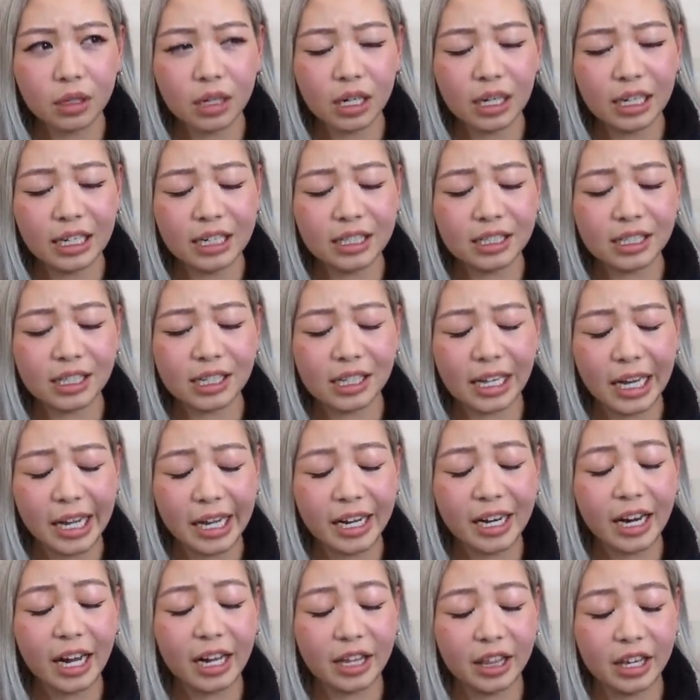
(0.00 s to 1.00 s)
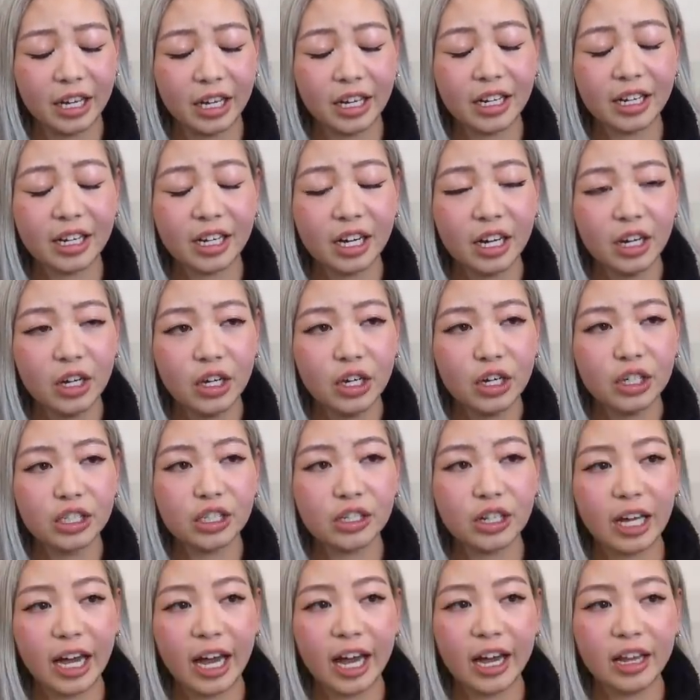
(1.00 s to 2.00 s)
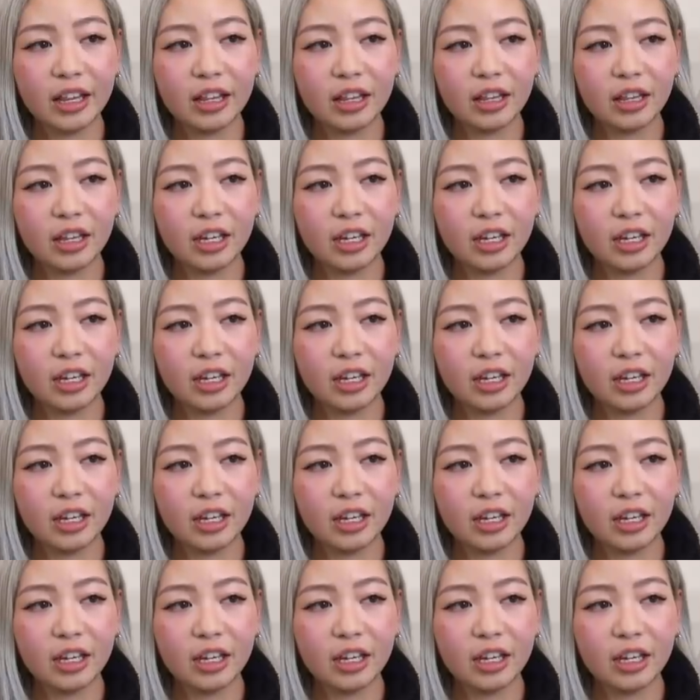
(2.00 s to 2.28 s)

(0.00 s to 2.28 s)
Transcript: Clean slate, I think. So they had